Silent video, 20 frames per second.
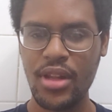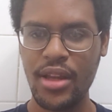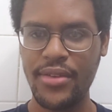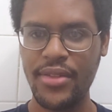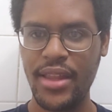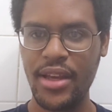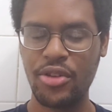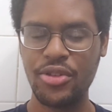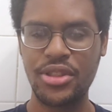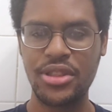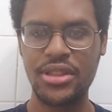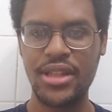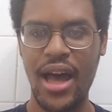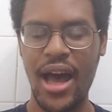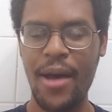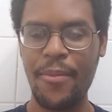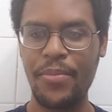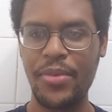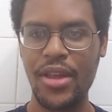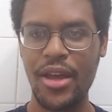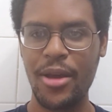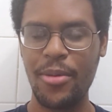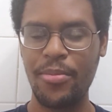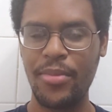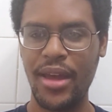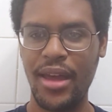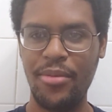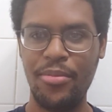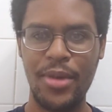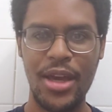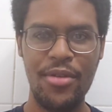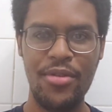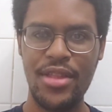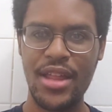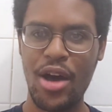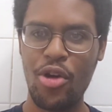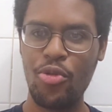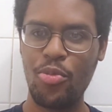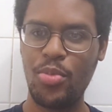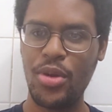they'll stop them, and maybe
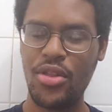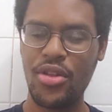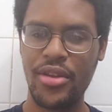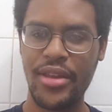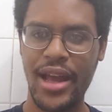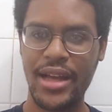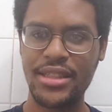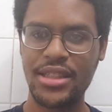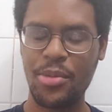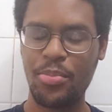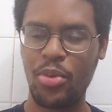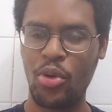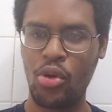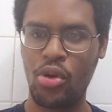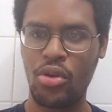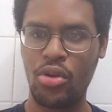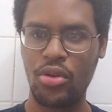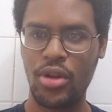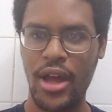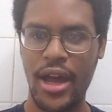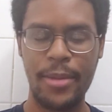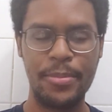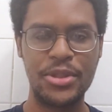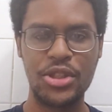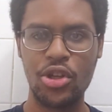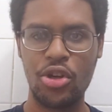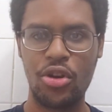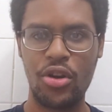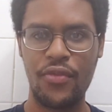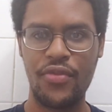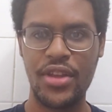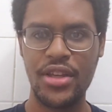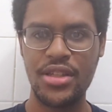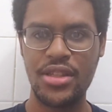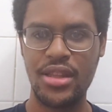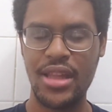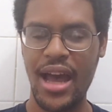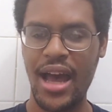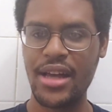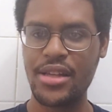that will be the last episode of this
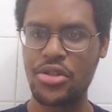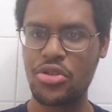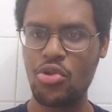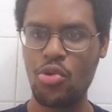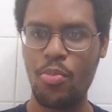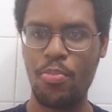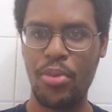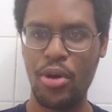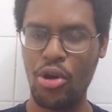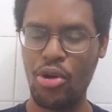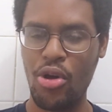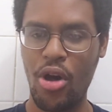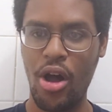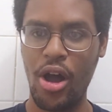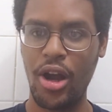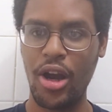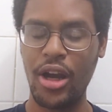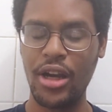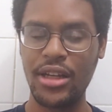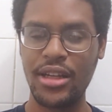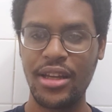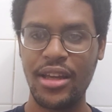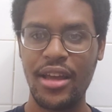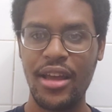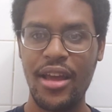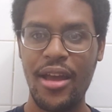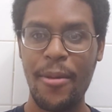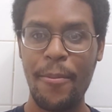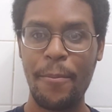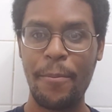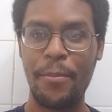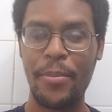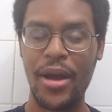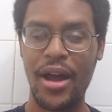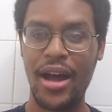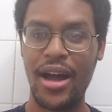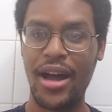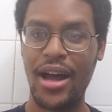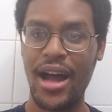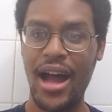Dazu Bowl arc,
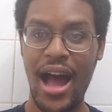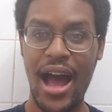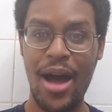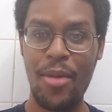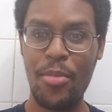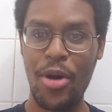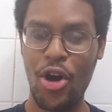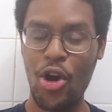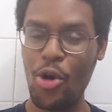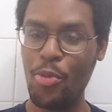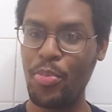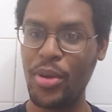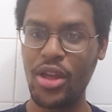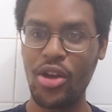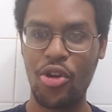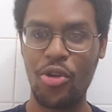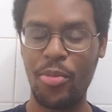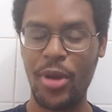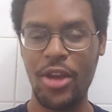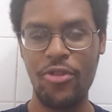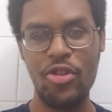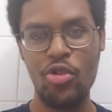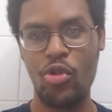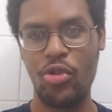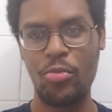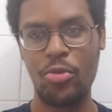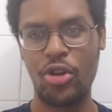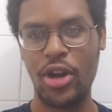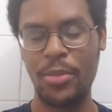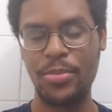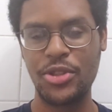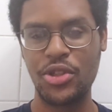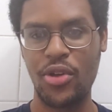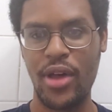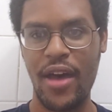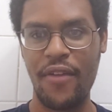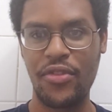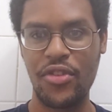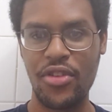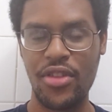I'm hoping, or maybe one more episode
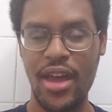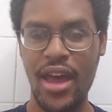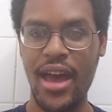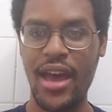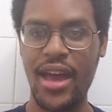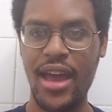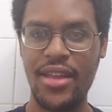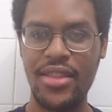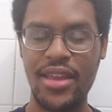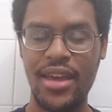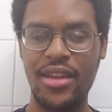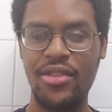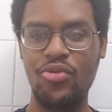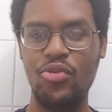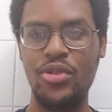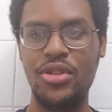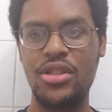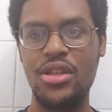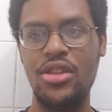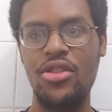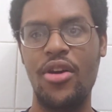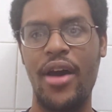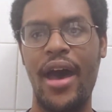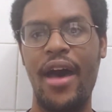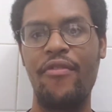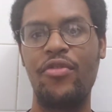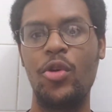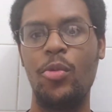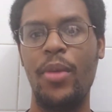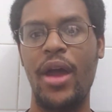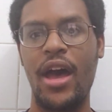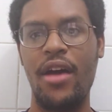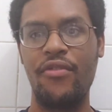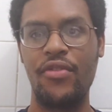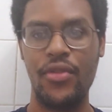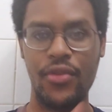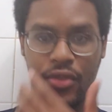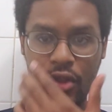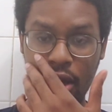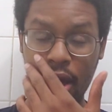after that, and then we see the aftermath
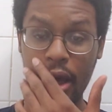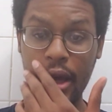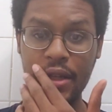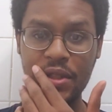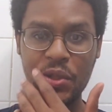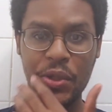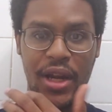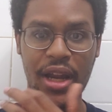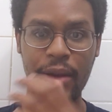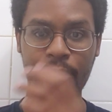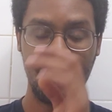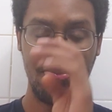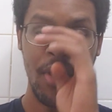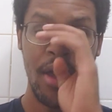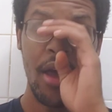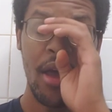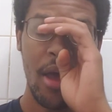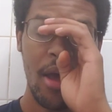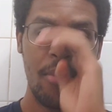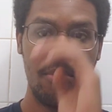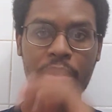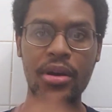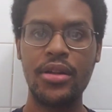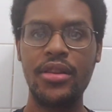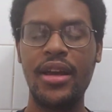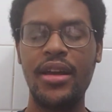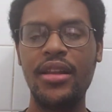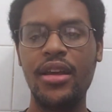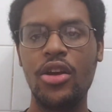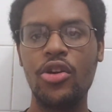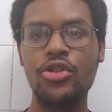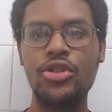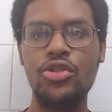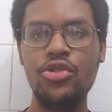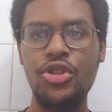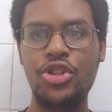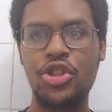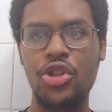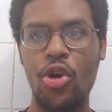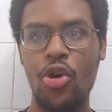of things, right? But then it goes
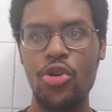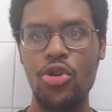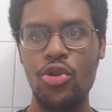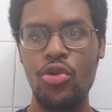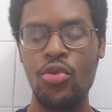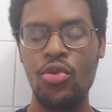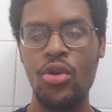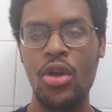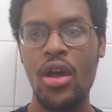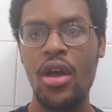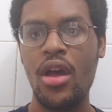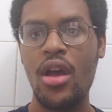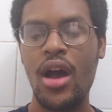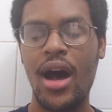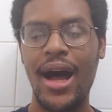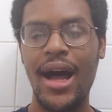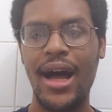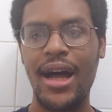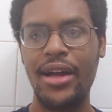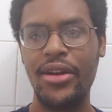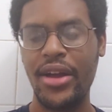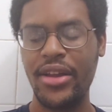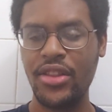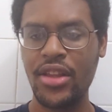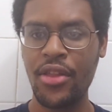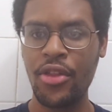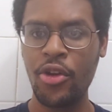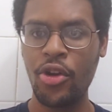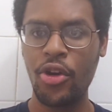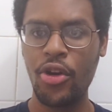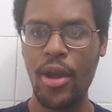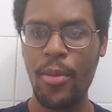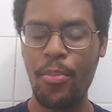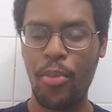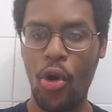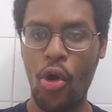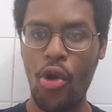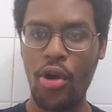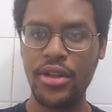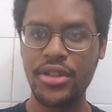to show you another
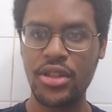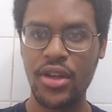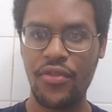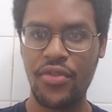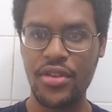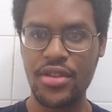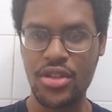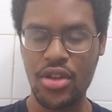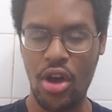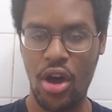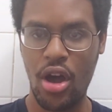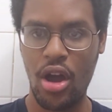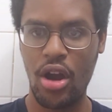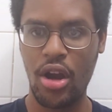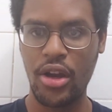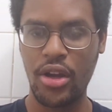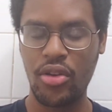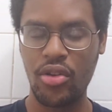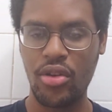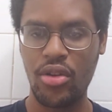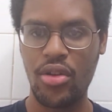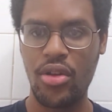importance of this arc